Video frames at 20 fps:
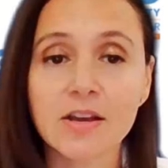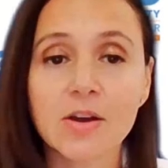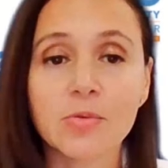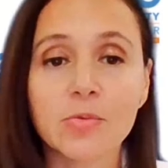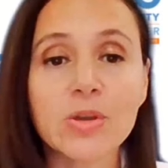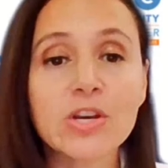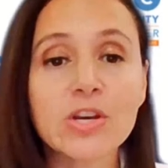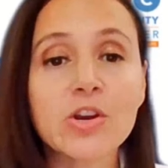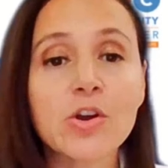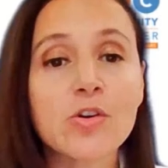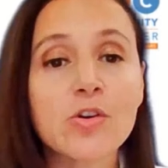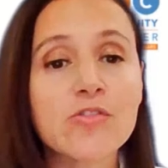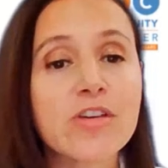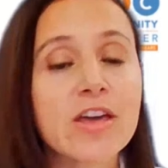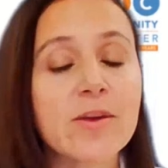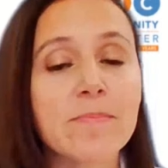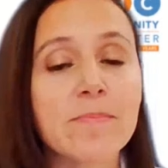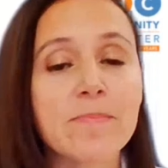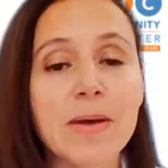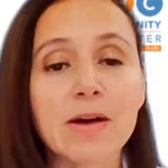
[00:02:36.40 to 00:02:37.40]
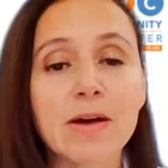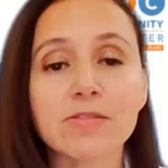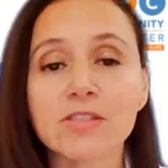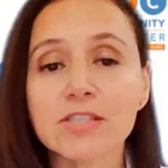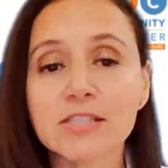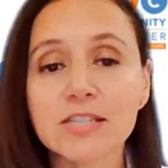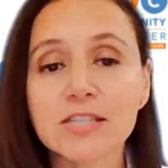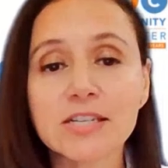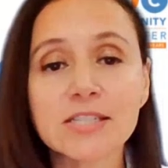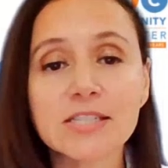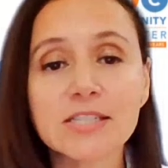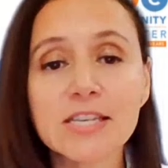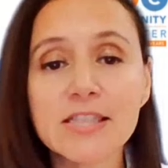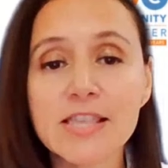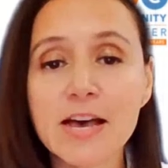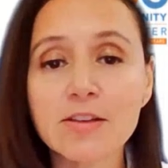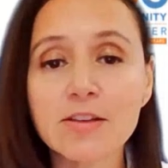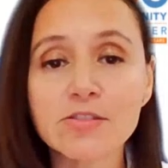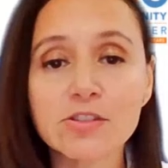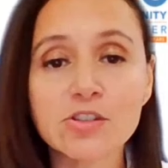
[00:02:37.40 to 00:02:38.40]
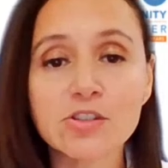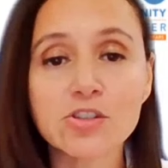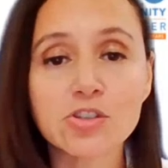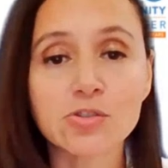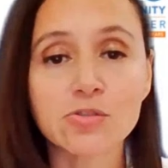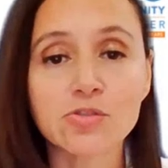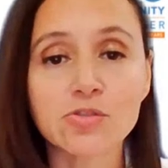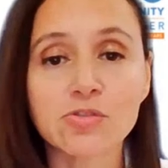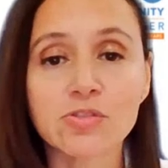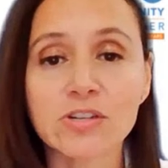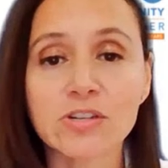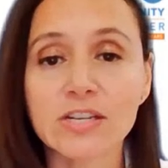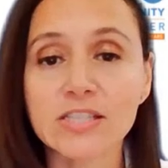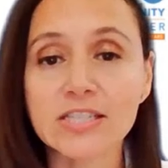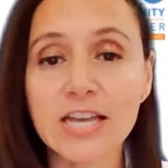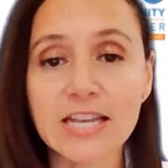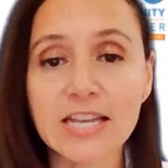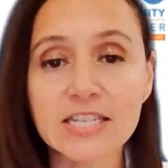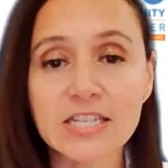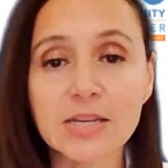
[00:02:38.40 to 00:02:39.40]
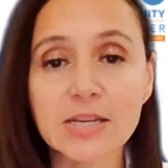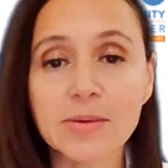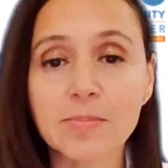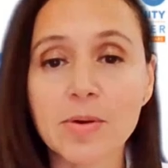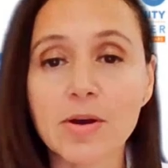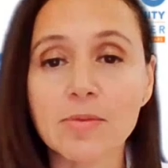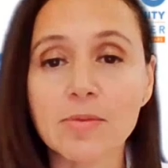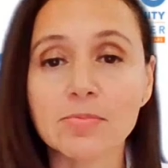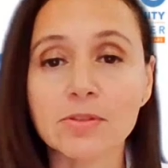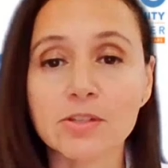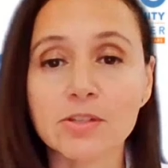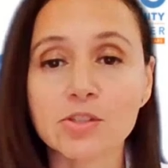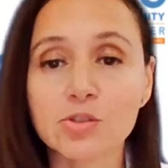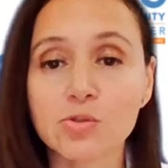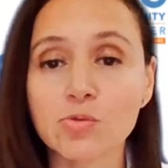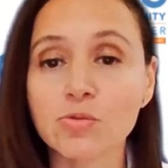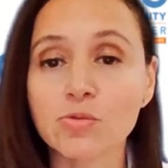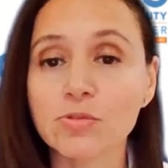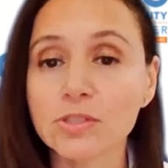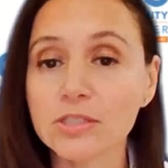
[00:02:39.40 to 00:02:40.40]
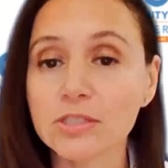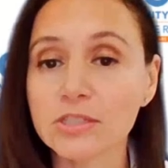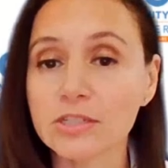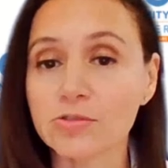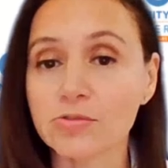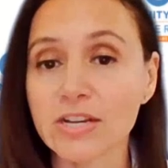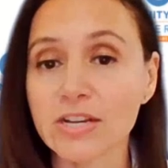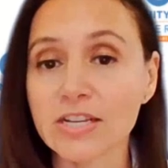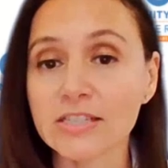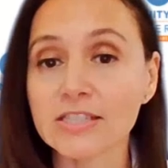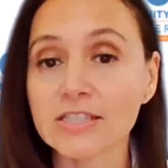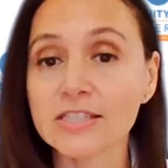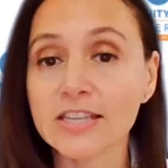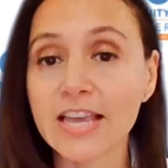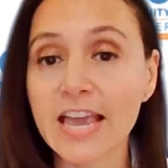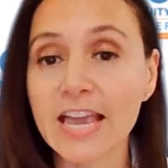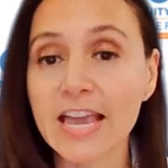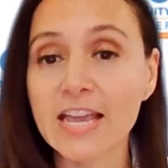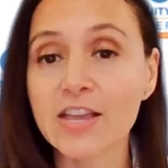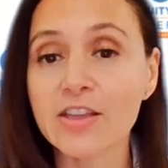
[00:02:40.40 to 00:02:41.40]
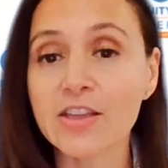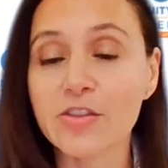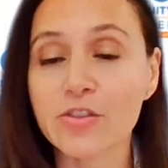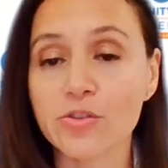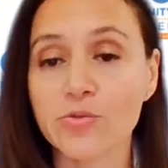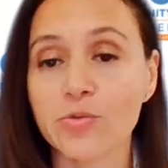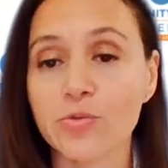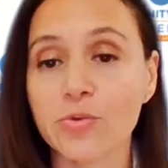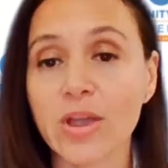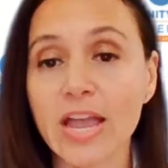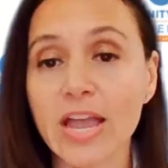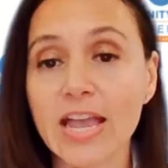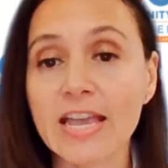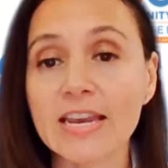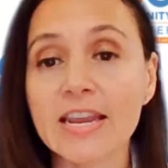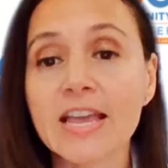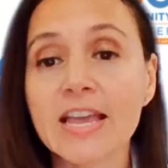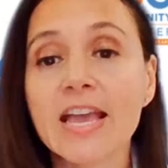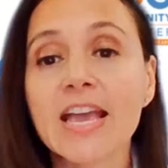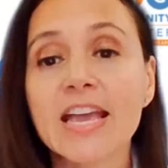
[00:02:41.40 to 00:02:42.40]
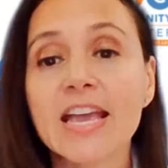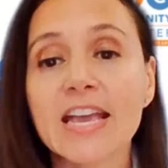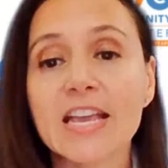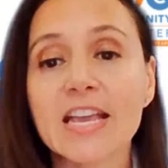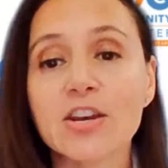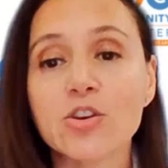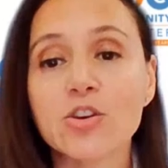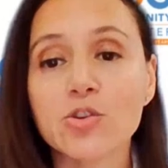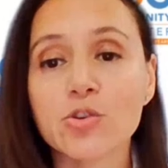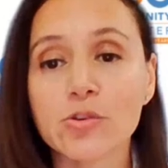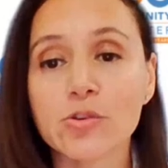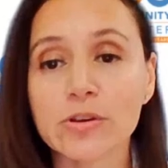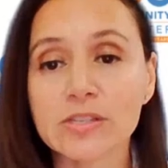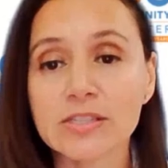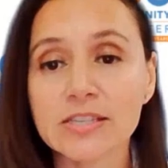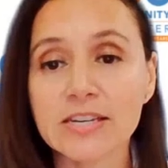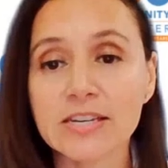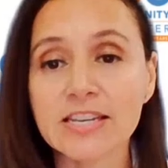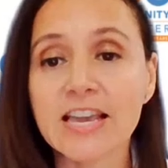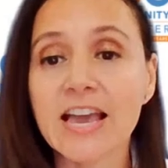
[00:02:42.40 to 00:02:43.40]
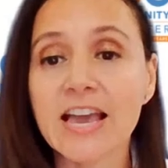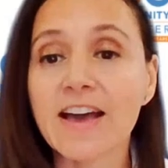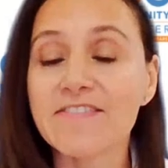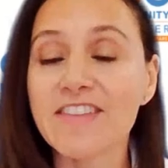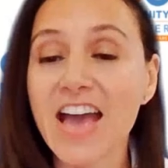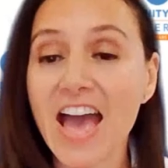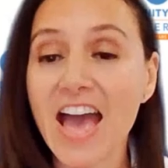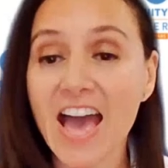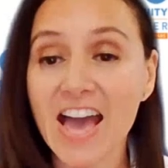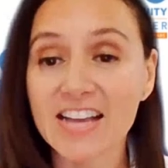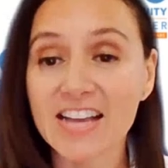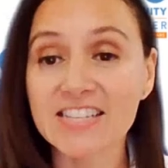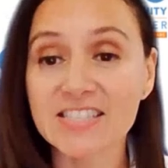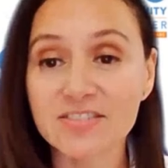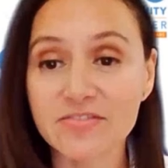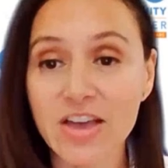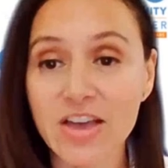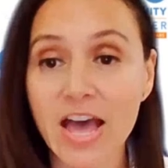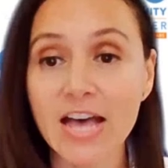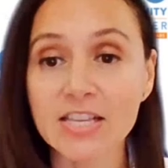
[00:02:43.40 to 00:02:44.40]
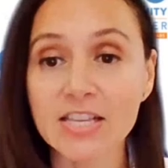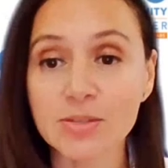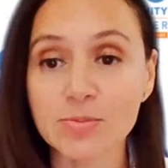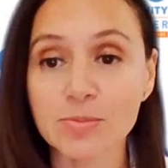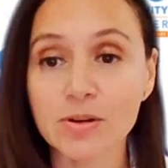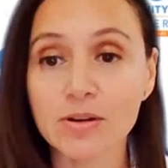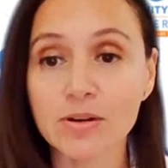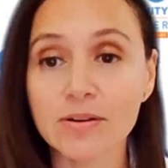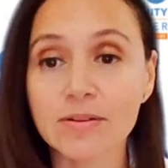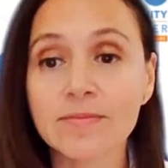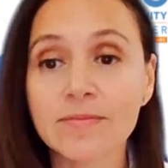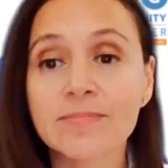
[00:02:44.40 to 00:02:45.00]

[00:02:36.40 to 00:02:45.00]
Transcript: We know that about 60,000 children attending public schools grades K through 8 in New York City have active asthma.